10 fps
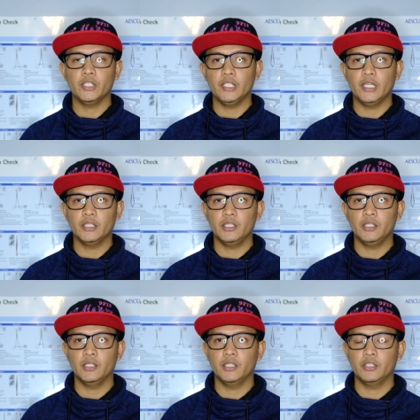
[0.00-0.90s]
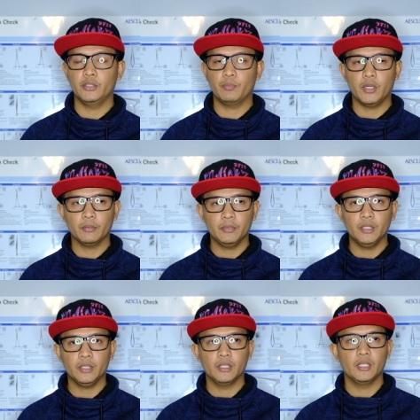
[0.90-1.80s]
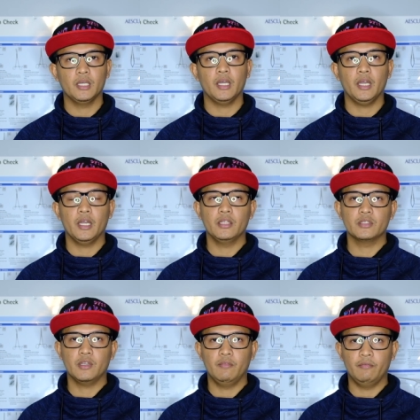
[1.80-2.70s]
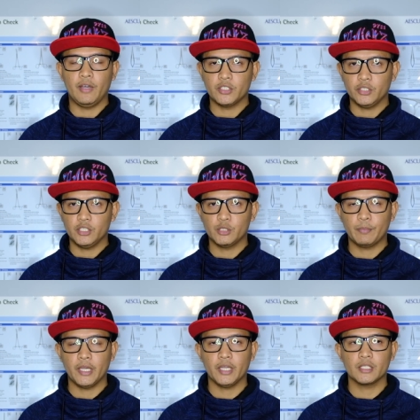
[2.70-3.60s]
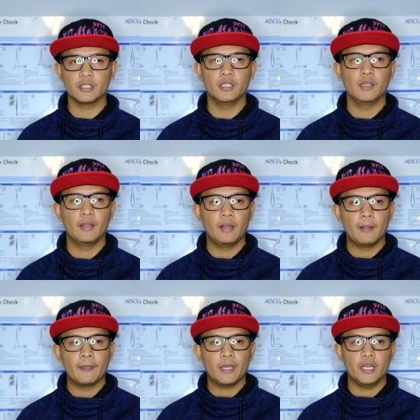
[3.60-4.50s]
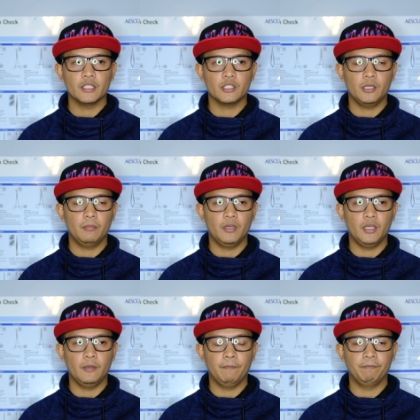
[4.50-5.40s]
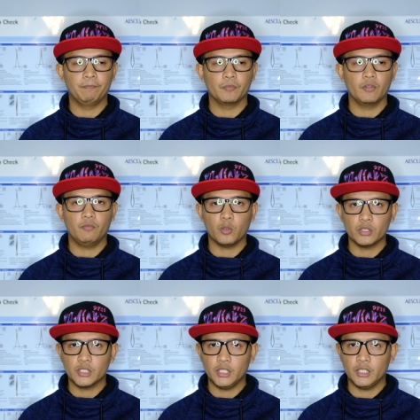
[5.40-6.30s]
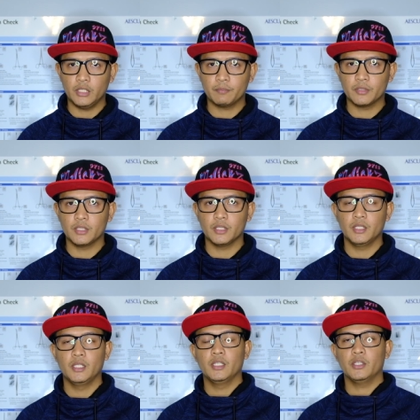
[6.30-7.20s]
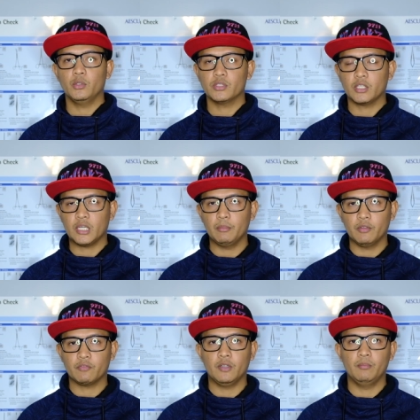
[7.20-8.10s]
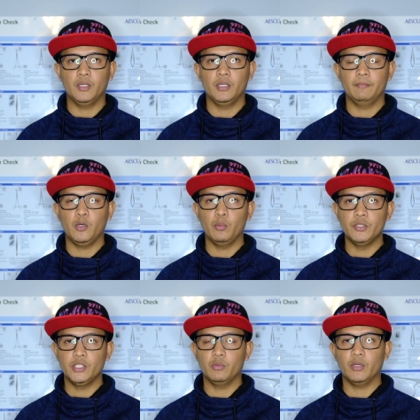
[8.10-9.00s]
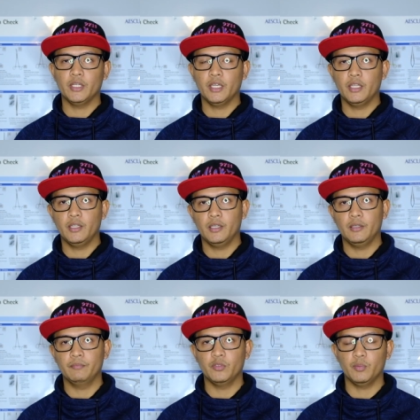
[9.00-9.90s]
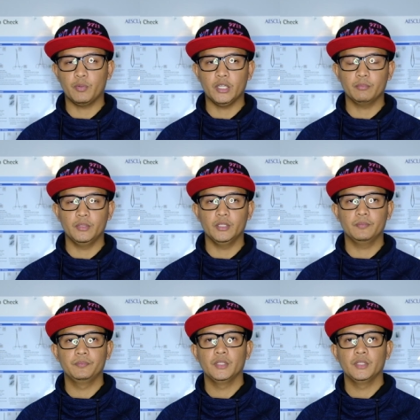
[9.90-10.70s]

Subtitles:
ENT department, and some vaginal specs, and some forceps. Those are coming from OBGYN department.